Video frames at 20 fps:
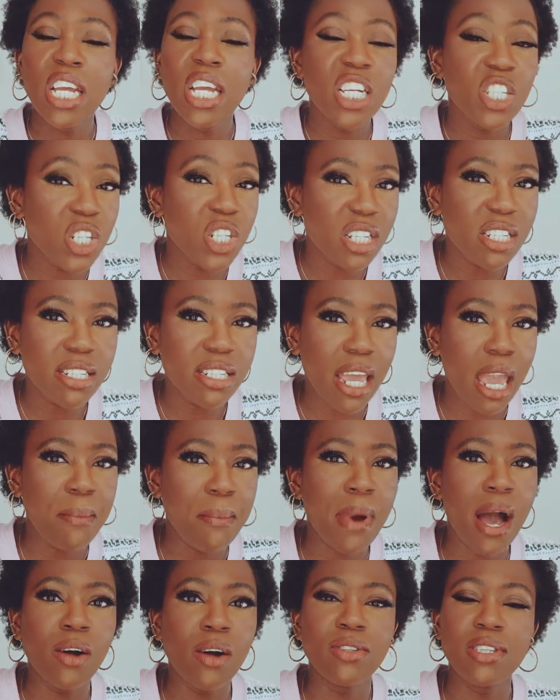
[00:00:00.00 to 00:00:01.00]
It just came
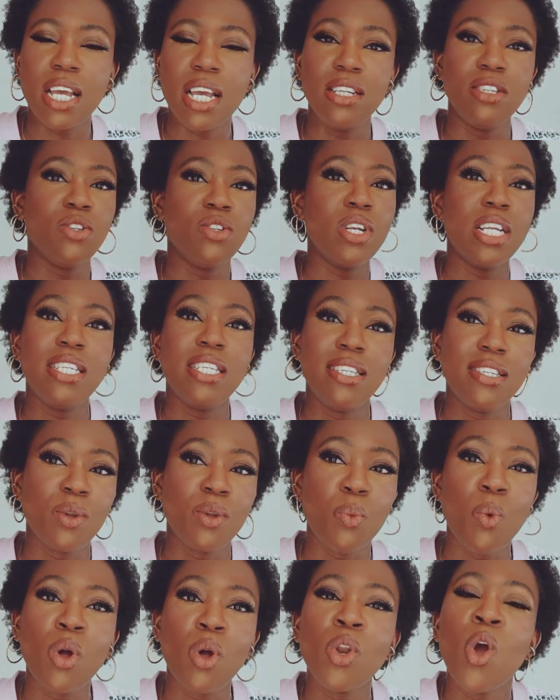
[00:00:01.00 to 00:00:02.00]
out, and it's only season
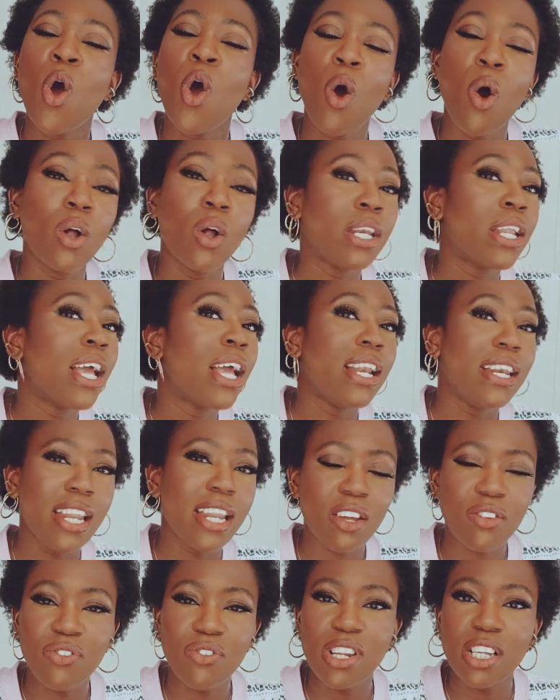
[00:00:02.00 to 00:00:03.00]
1 on
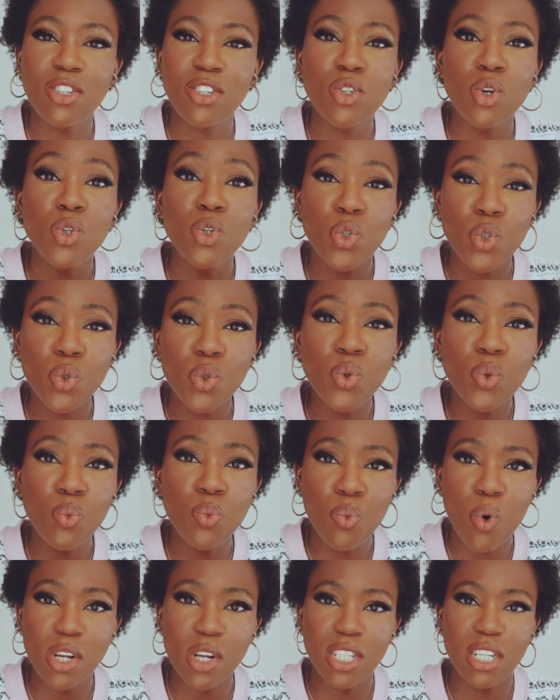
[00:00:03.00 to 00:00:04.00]
Netflix, so do
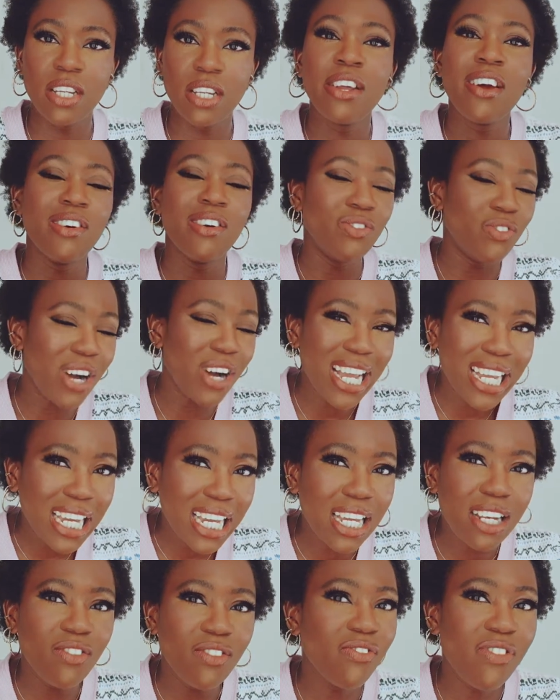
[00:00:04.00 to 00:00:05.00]
watch it.
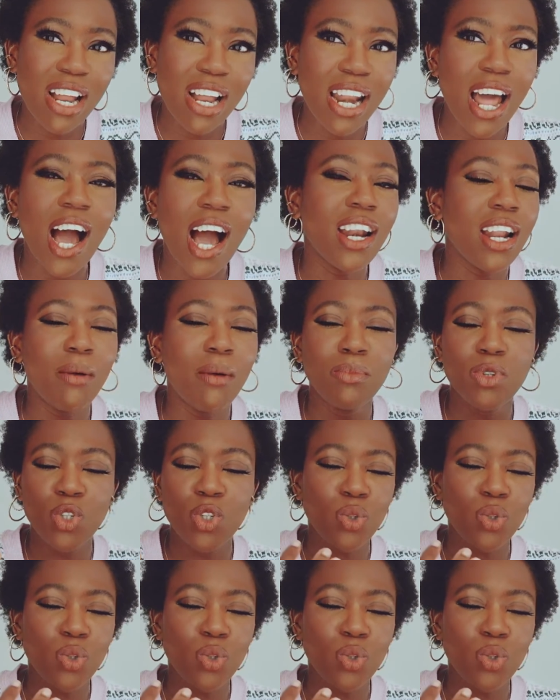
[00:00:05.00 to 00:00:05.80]
Viking Valhalla.